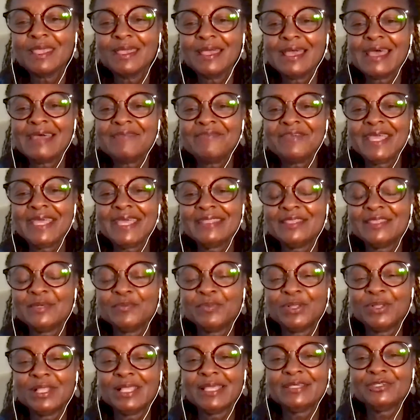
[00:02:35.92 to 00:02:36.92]
I've had the
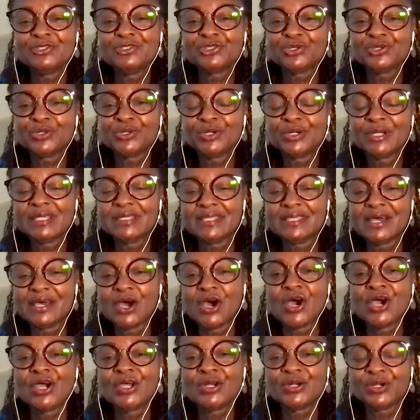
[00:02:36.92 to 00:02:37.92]
pleasure and the
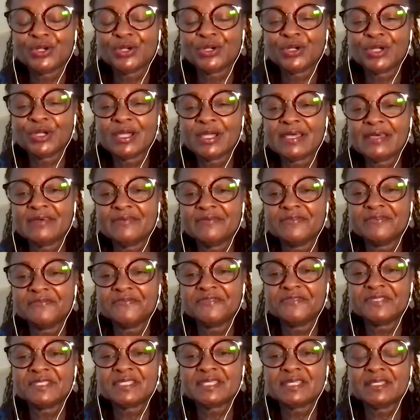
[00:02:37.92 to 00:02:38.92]
honor of
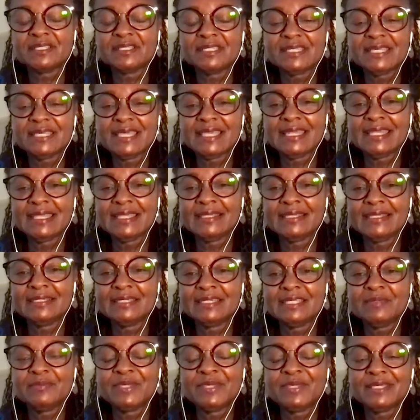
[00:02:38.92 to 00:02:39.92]
facilitating
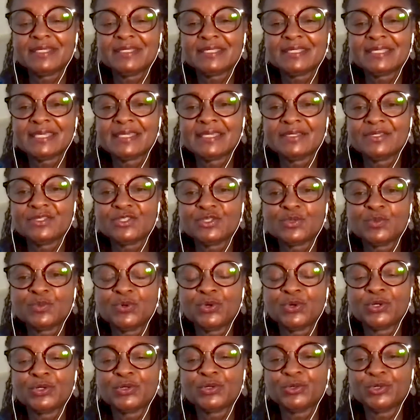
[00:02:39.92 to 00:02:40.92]
DBSA
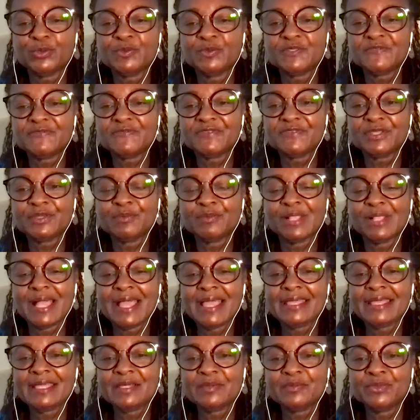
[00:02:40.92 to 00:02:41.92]
support groups for the
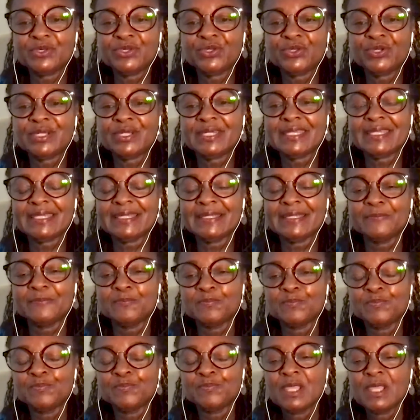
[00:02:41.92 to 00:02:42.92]
Black community.
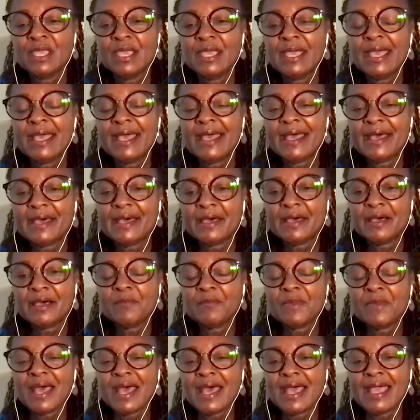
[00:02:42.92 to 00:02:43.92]

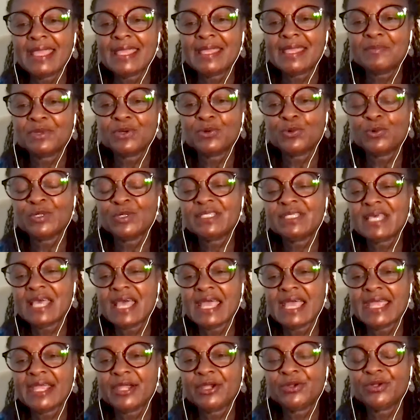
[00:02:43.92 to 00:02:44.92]
I am a
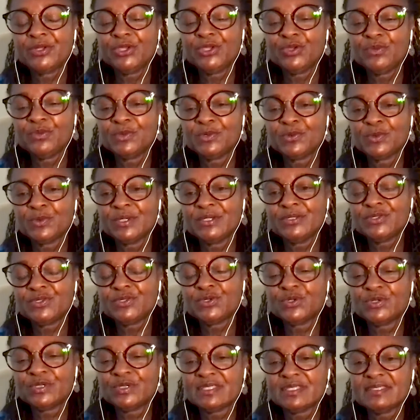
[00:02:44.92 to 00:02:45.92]
retired human
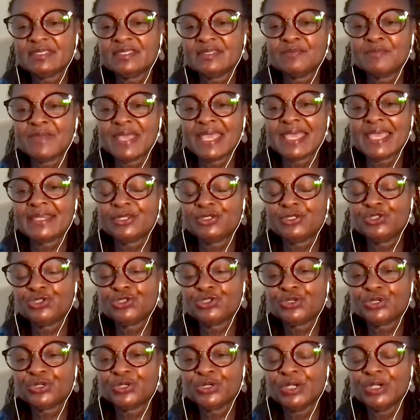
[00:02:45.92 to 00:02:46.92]
resources
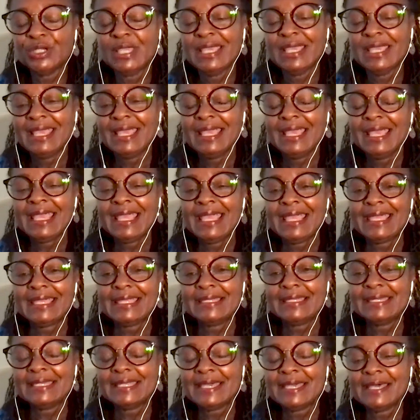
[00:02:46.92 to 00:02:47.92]
manager,
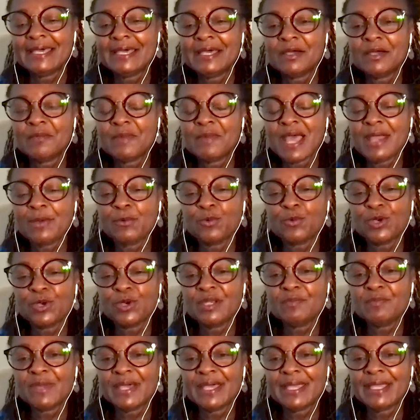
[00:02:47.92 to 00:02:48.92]
and I
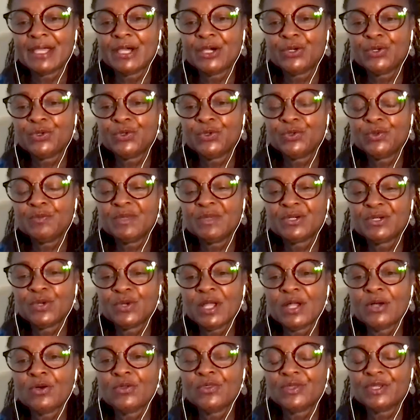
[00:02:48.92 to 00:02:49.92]
run my own mental
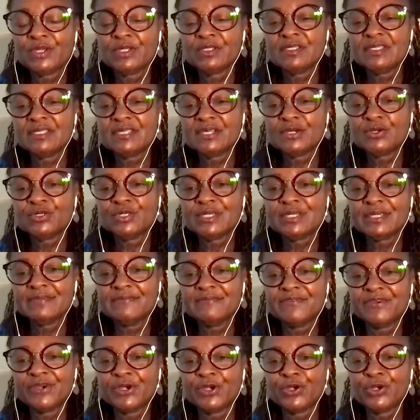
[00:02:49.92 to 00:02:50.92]
health consulting
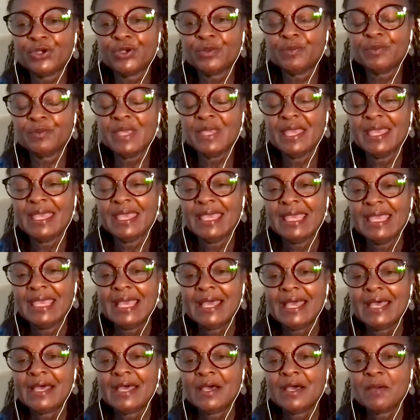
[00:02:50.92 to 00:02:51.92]
firm.
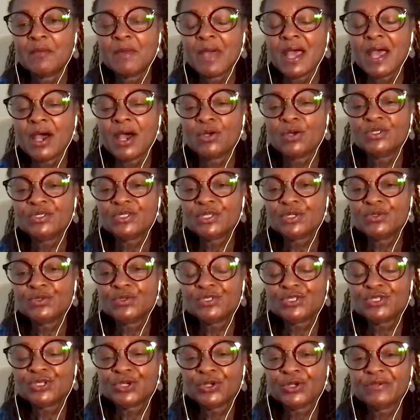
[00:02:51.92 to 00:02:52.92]
I also
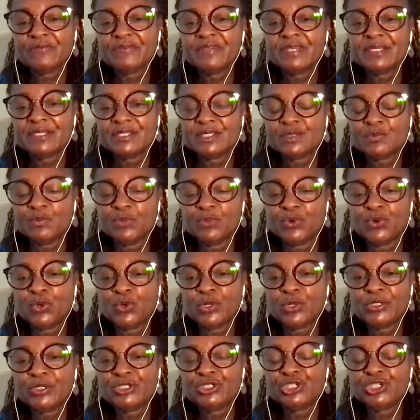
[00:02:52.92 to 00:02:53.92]
serve as
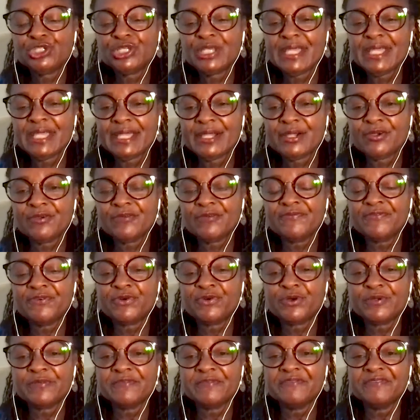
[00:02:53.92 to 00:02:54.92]
board chair
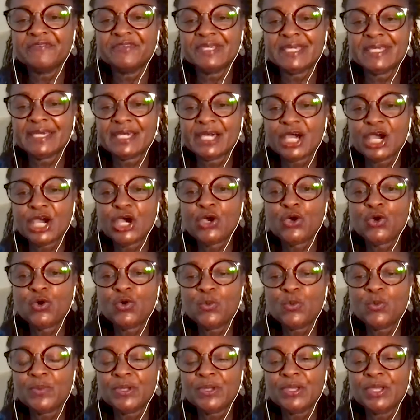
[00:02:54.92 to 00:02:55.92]
for Via
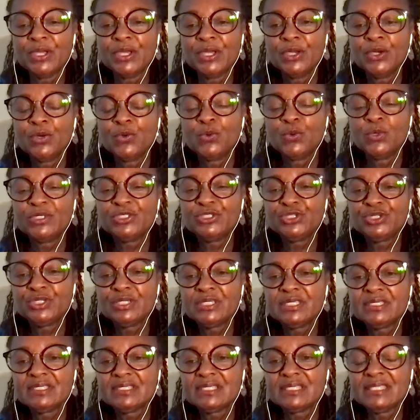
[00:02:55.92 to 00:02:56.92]
Hope, which
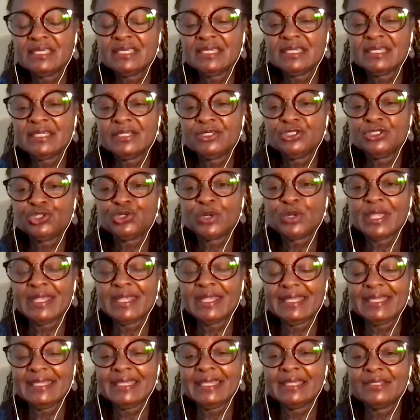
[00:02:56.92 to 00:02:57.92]
is the
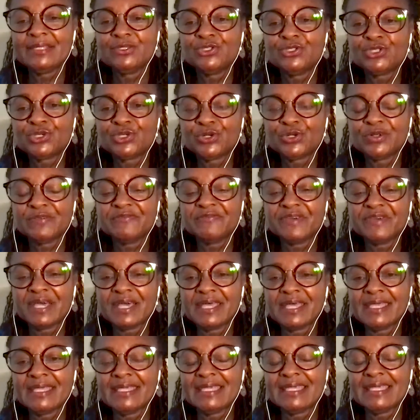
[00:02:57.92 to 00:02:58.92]
training and
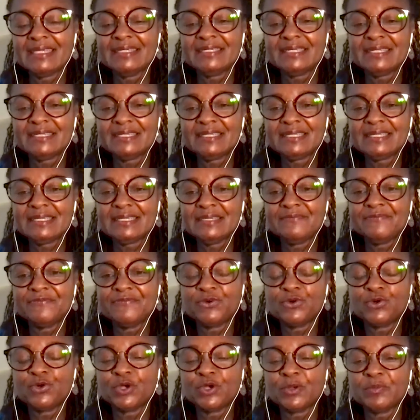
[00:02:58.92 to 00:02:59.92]
certifying entity
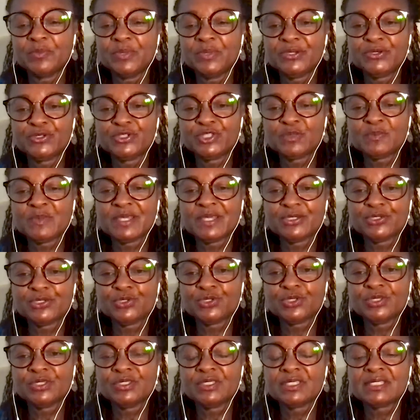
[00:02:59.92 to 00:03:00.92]
for peer
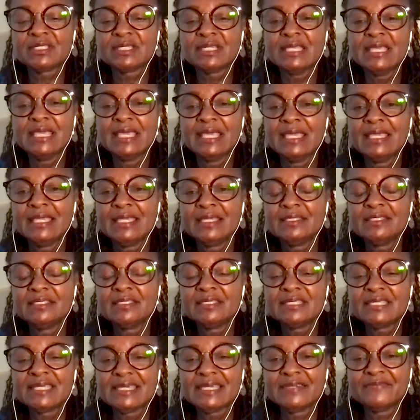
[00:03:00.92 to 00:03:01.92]
specialists in the
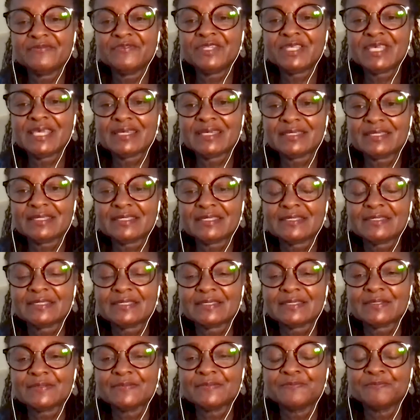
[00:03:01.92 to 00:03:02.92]
state of
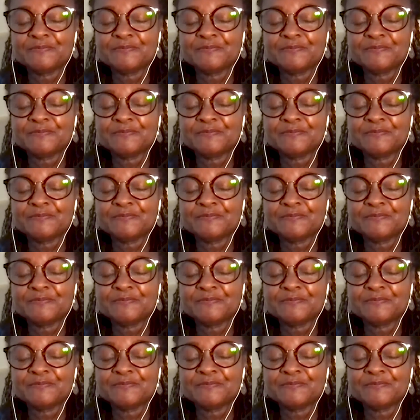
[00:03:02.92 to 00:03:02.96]
Texas.